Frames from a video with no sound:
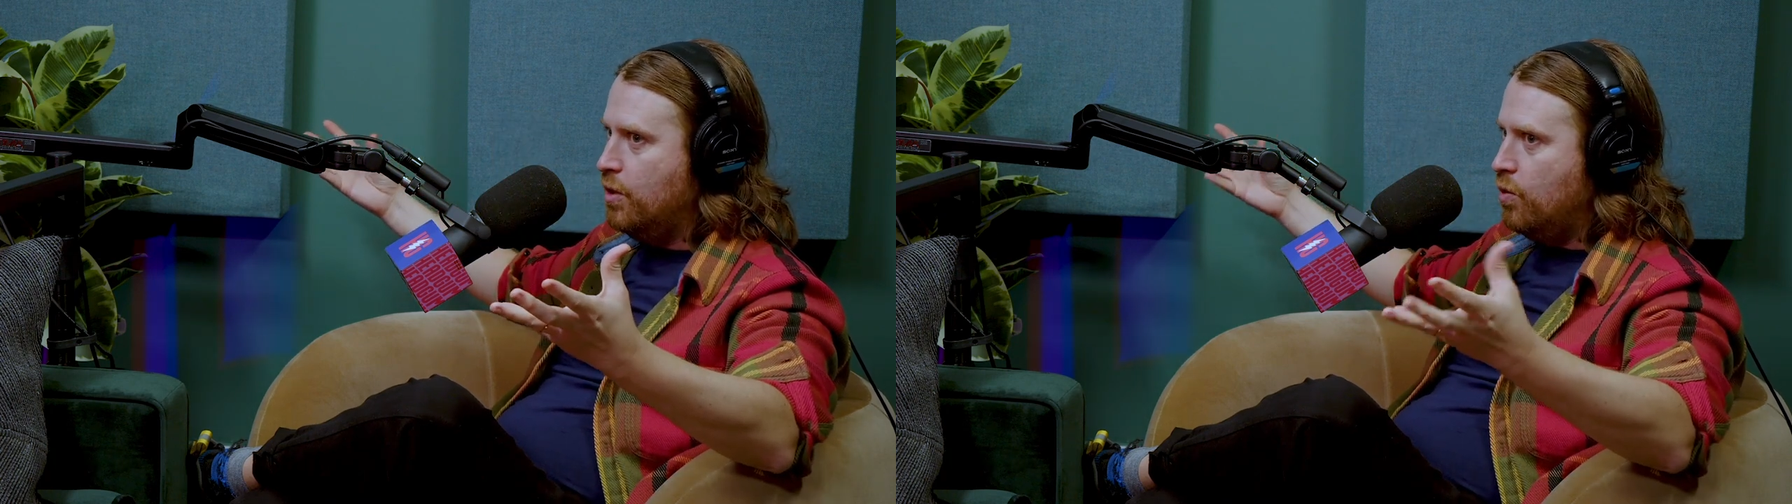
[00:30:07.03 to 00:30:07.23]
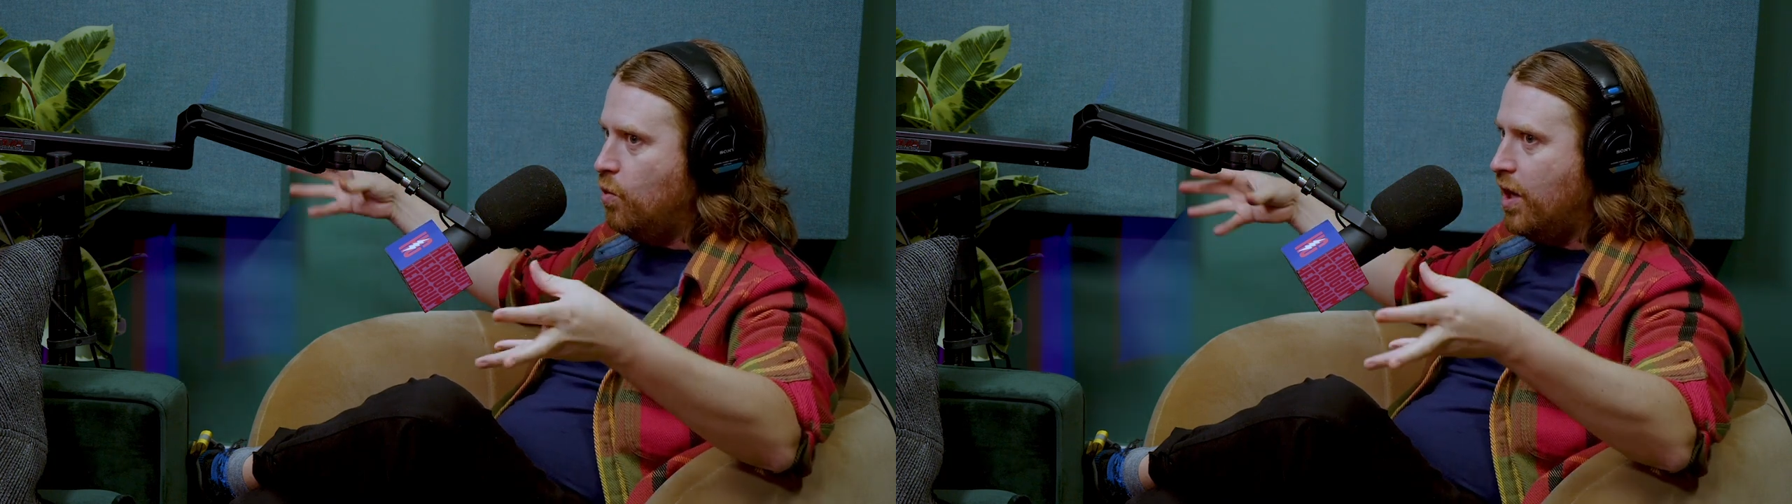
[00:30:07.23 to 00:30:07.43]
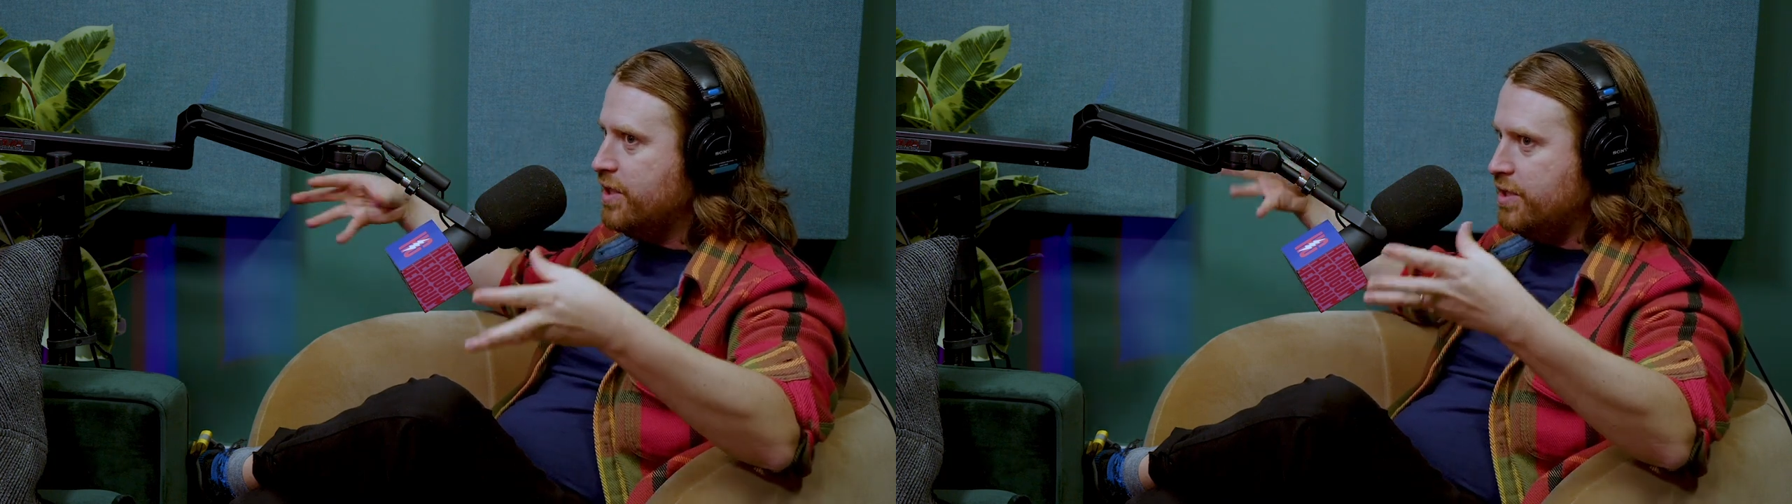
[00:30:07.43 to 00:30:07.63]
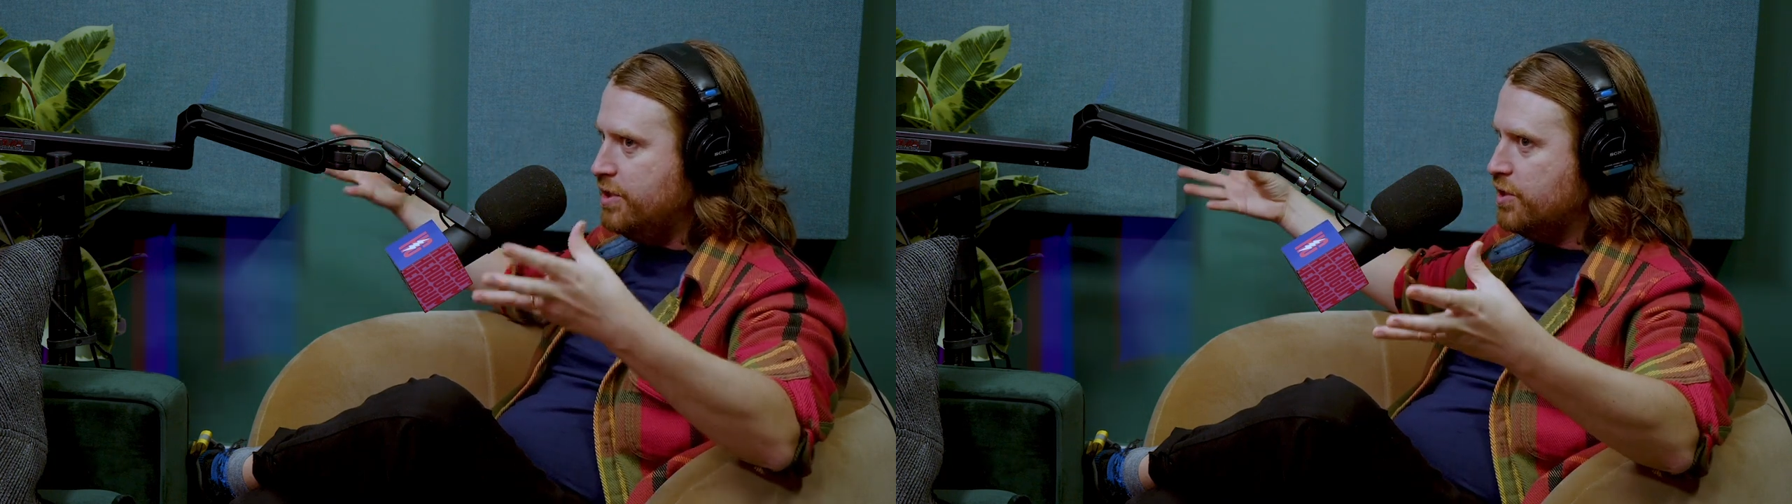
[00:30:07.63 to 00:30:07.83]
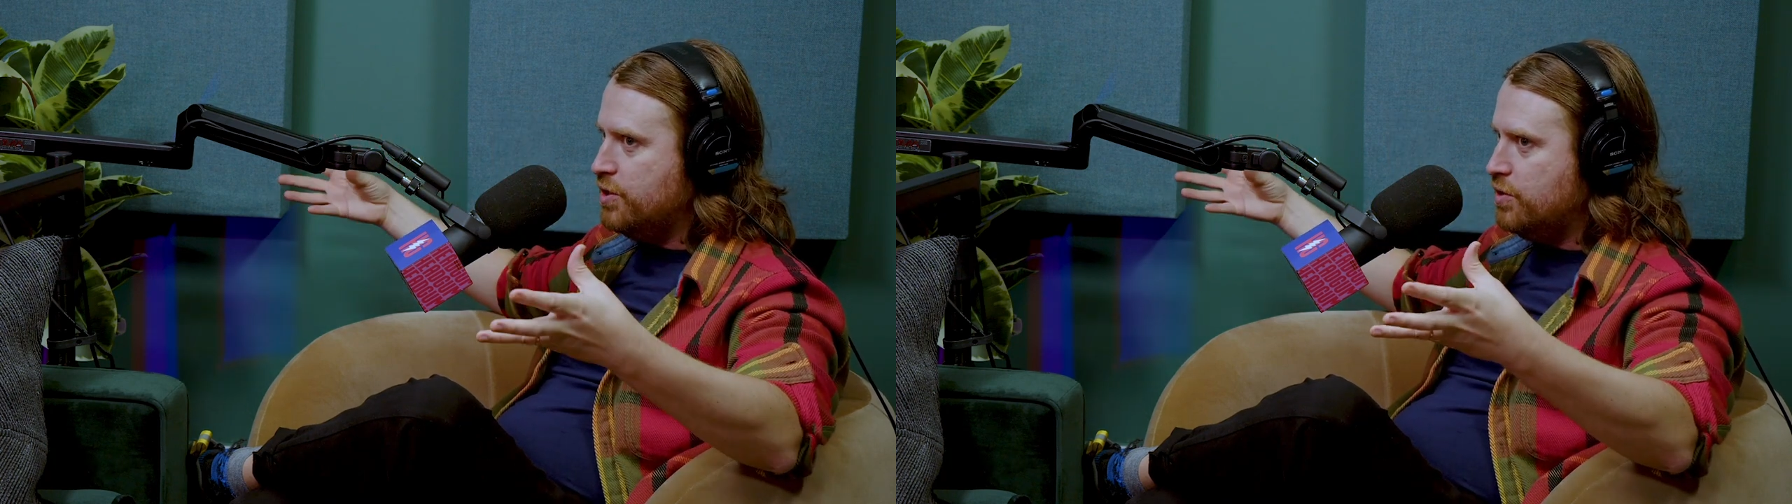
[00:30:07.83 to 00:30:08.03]
why isn't he
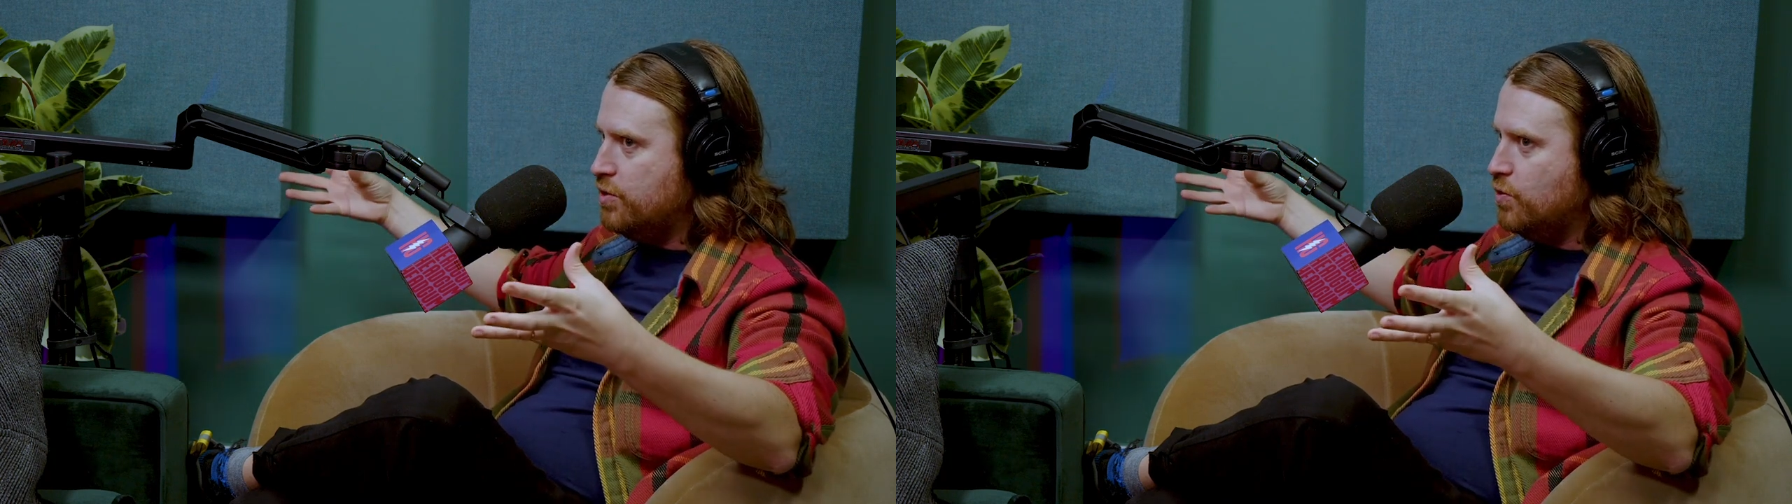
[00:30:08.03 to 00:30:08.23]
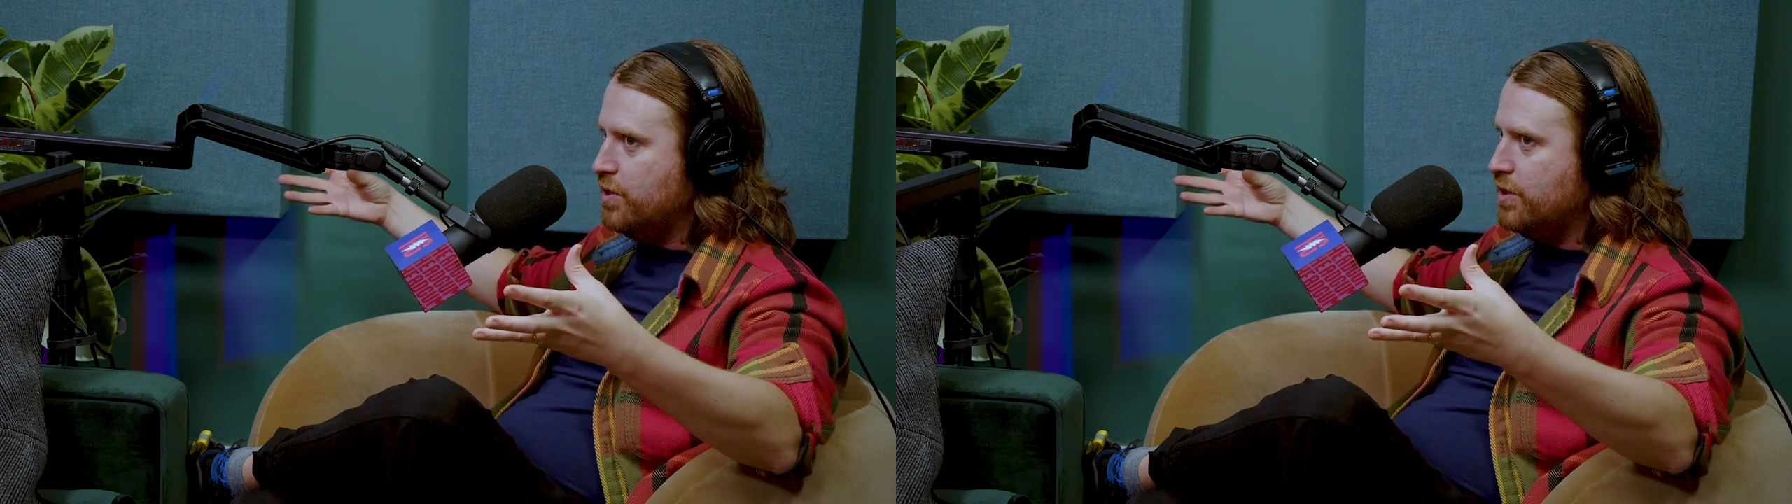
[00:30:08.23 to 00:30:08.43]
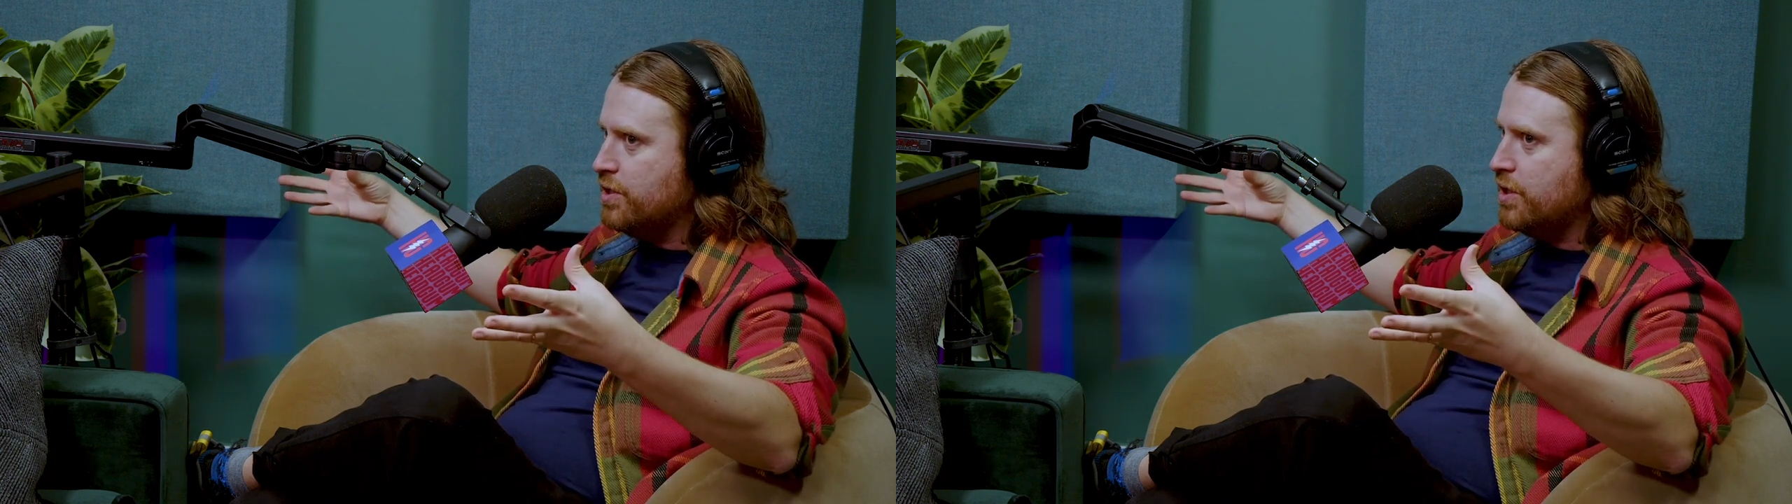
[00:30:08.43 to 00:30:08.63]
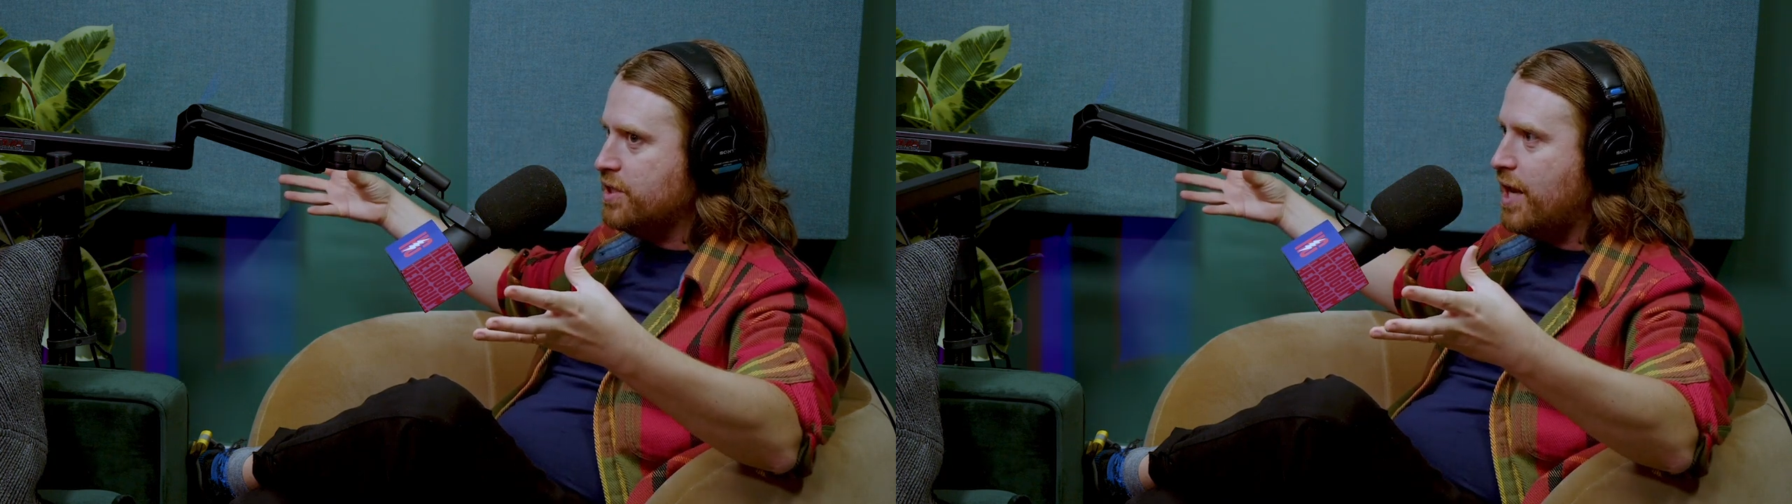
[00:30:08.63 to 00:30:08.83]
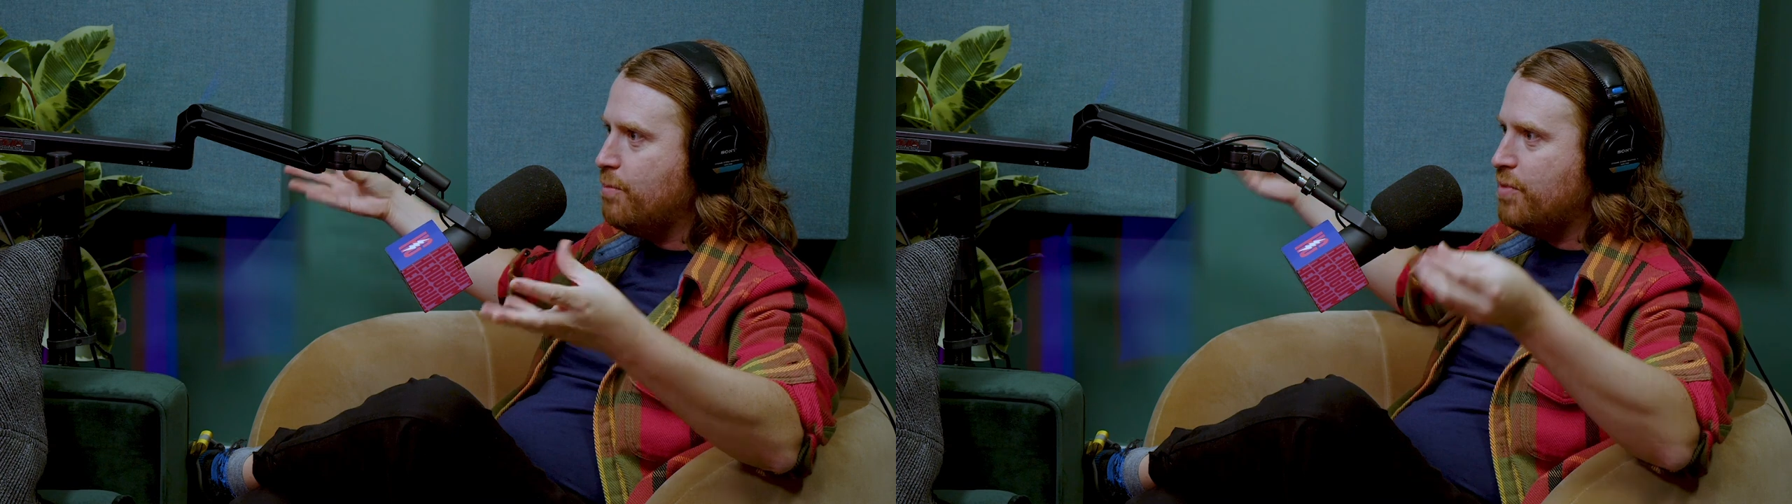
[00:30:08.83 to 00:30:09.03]
just doing this on his album?